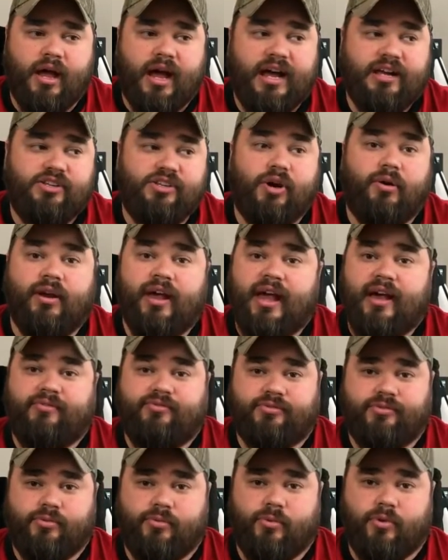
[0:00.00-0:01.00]
I don't
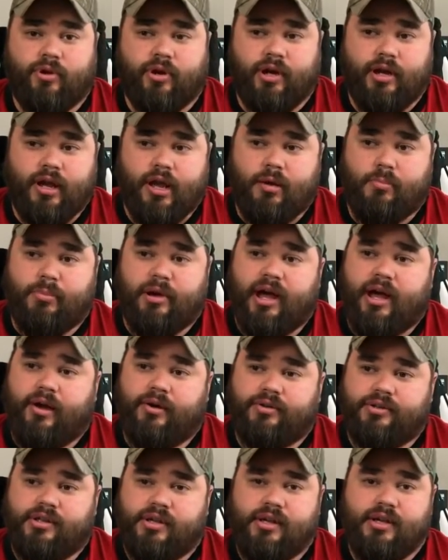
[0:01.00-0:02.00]
have to worry
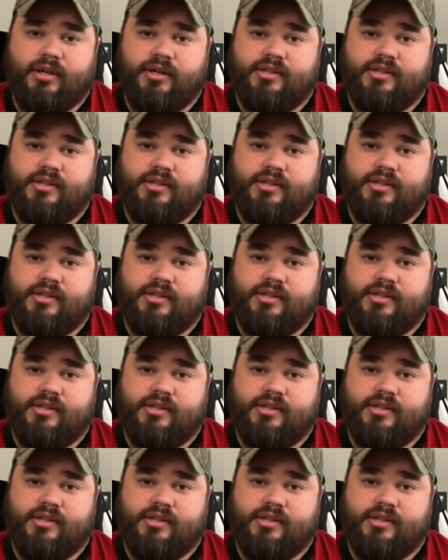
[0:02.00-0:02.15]
about